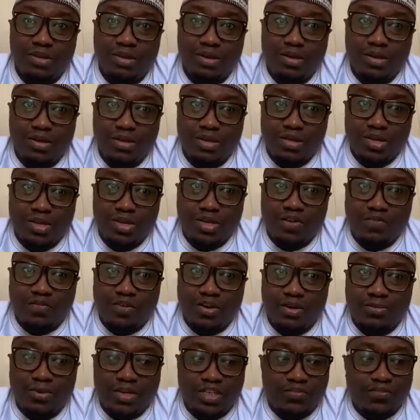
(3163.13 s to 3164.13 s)
Thank you very
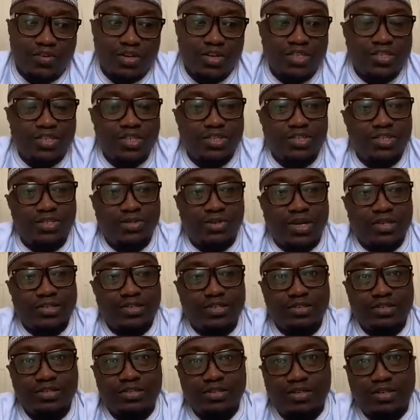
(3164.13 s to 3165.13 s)
much for listening to us.
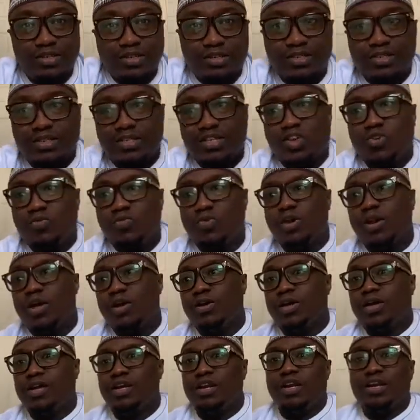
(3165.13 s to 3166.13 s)
Jazakumullah
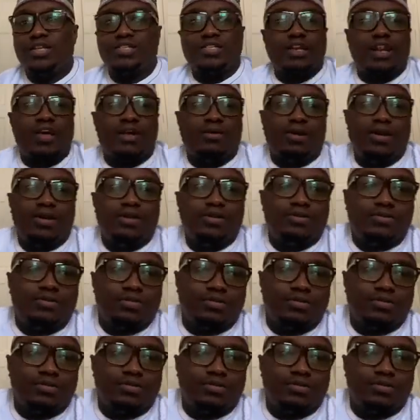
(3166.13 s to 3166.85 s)
khairan. Assalamu alaikum.